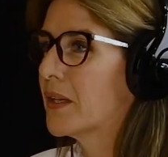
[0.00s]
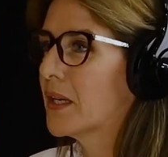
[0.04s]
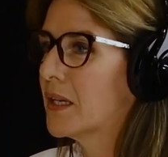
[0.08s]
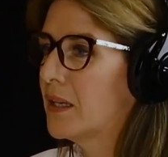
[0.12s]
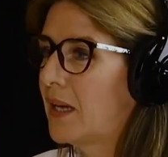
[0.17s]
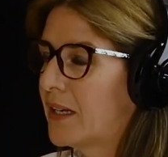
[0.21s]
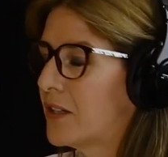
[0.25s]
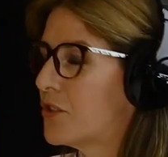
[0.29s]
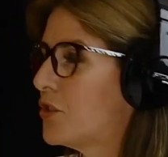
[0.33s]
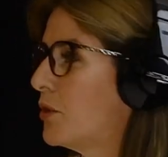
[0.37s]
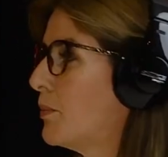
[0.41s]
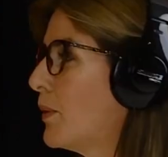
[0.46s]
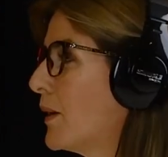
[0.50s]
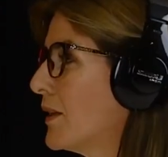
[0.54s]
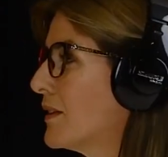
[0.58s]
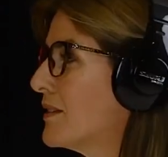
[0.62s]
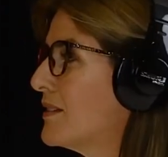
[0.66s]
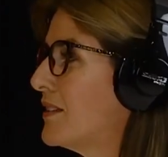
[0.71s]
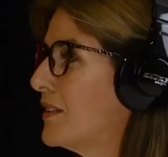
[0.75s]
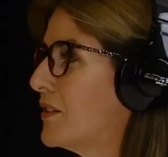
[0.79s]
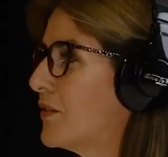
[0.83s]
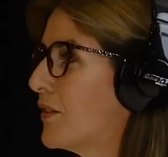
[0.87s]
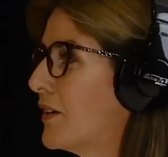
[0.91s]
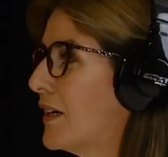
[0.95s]
energy
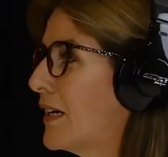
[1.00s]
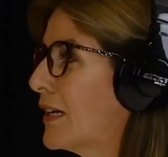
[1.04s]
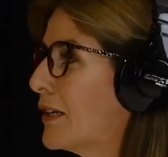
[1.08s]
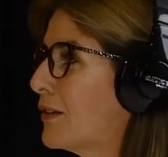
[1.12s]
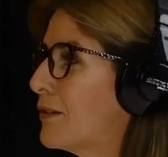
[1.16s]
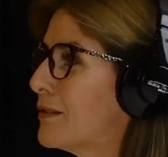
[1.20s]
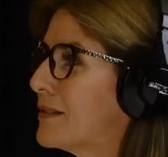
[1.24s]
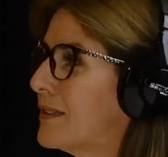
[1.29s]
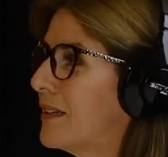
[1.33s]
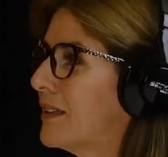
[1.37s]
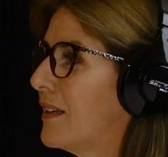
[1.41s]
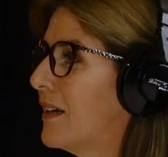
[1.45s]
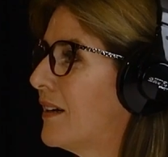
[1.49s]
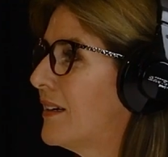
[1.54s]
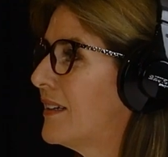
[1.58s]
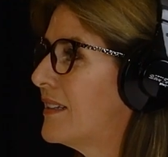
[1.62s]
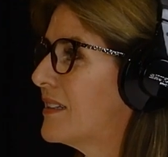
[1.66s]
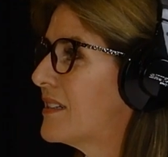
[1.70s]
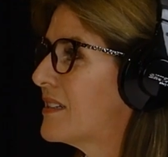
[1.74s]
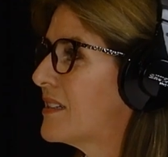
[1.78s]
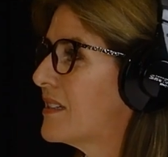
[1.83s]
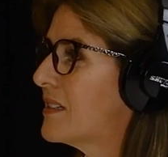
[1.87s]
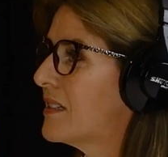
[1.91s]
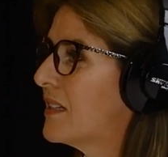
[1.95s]
policy is very closely
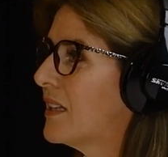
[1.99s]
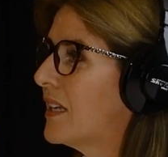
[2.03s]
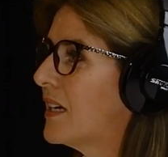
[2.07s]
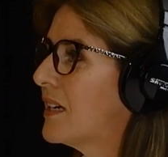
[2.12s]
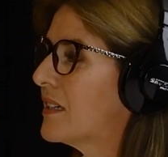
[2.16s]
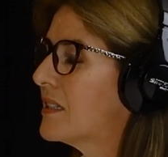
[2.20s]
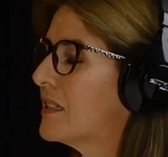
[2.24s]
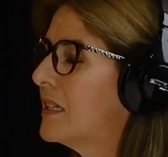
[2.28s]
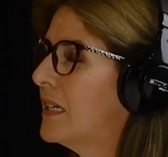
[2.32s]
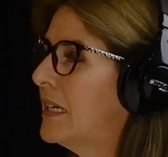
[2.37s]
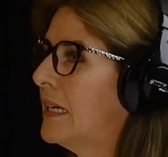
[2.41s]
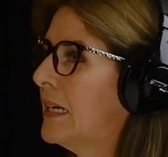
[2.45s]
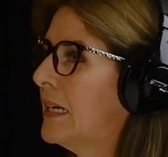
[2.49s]
aligned to that.